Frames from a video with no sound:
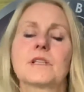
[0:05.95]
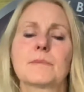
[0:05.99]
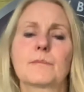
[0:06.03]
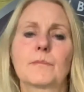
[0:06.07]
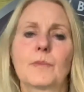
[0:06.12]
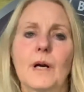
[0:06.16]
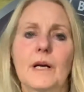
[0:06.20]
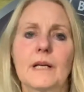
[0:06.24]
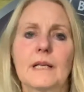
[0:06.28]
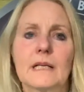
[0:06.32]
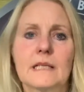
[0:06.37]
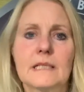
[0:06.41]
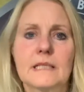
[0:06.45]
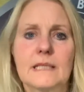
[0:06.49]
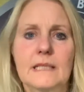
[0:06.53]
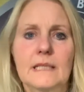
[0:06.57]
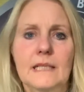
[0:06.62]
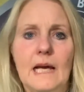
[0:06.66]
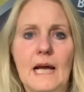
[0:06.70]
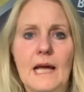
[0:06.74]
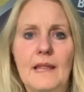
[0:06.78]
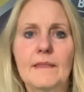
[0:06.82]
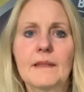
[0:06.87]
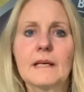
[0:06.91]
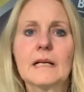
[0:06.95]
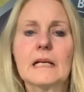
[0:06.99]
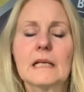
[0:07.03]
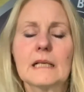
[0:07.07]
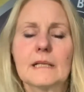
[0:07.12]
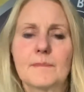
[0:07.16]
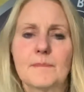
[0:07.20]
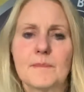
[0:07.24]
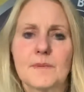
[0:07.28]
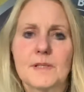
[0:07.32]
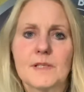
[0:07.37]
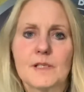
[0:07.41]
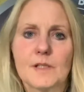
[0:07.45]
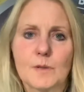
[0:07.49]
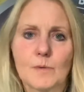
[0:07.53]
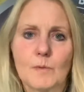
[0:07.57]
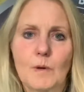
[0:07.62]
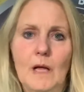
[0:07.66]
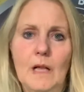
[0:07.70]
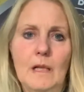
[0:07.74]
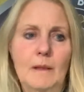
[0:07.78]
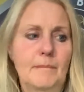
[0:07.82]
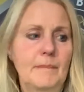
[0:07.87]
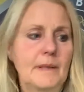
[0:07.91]
product in other clips as
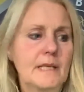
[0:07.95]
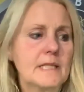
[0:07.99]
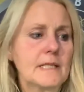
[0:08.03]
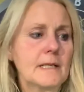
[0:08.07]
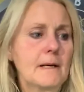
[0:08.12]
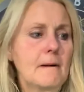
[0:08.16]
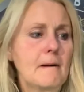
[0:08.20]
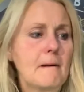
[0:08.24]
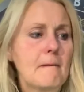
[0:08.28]
well, but